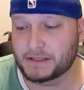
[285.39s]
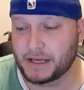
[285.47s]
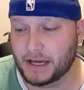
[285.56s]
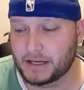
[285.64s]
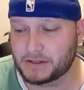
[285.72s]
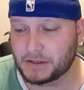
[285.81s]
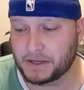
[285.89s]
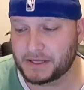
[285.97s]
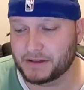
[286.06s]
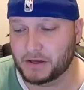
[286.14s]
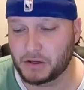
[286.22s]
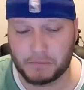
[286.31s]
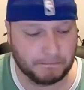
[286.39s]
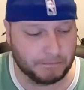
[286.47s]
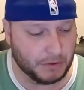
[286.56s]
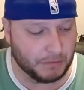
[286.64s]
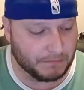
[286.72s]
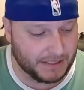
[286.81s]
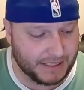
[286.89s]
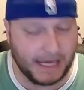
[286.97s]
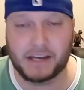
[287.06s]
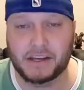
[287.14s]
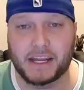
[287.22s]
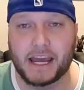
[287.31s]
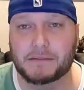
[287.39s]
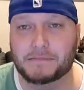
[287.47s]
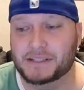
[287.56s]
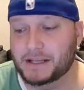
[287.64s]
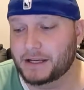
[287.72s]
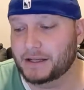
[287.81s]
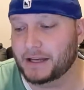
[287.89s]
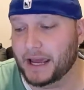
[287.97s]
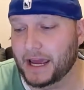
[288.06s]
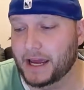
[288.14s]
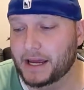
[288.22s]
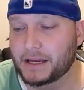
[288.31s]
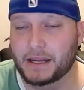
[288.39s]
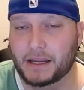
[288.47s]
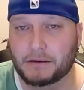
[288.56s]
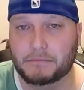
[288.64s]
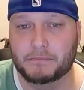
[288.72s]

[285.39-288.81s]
So basically you scan your games in and it